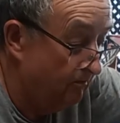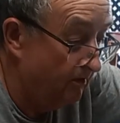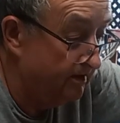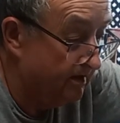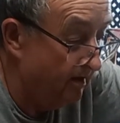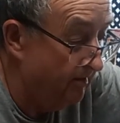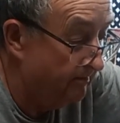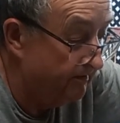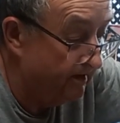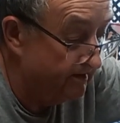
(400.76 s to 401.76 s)
what you come
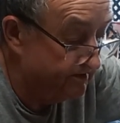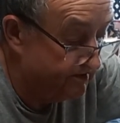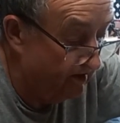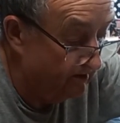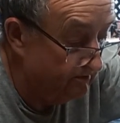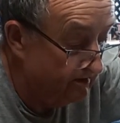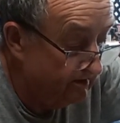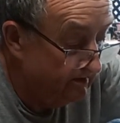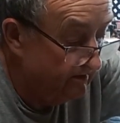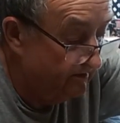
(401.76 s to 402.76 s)
up against. So
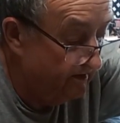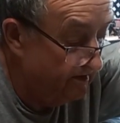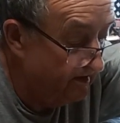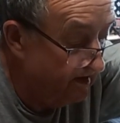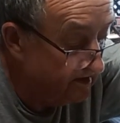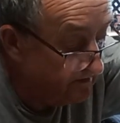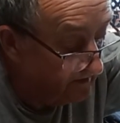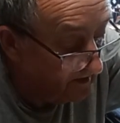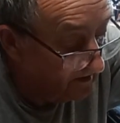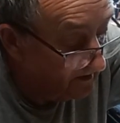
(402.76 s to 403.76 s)
then the next
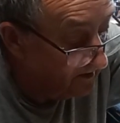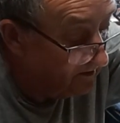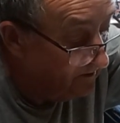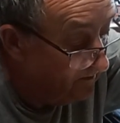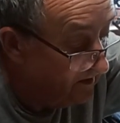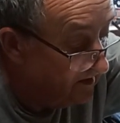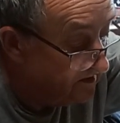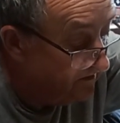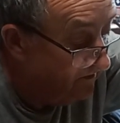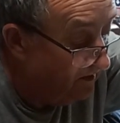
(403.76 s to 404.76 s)
thing to do
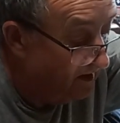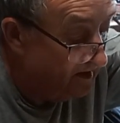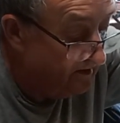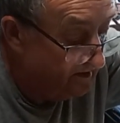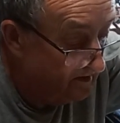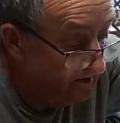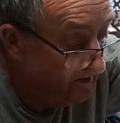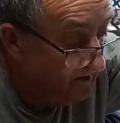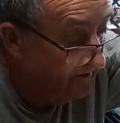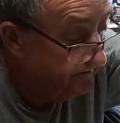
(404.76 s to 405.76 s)
is find
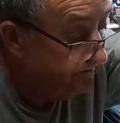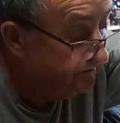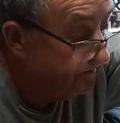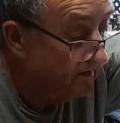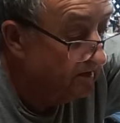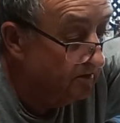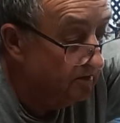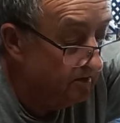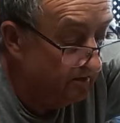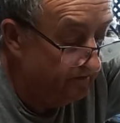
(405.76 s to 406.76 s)
your
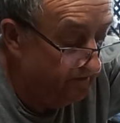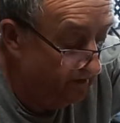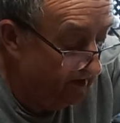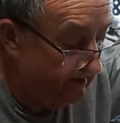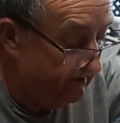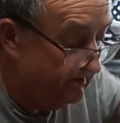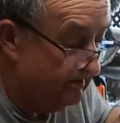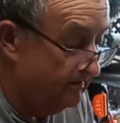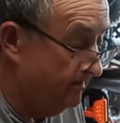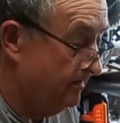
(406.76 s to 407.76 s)
little fine
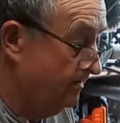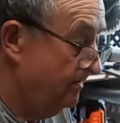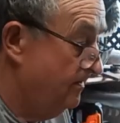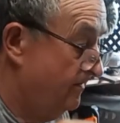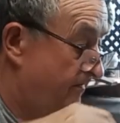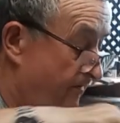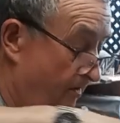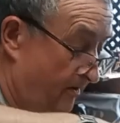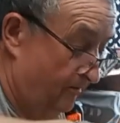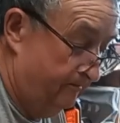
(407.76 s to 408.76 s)

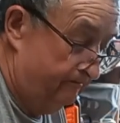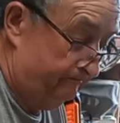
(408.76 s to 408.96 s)
file.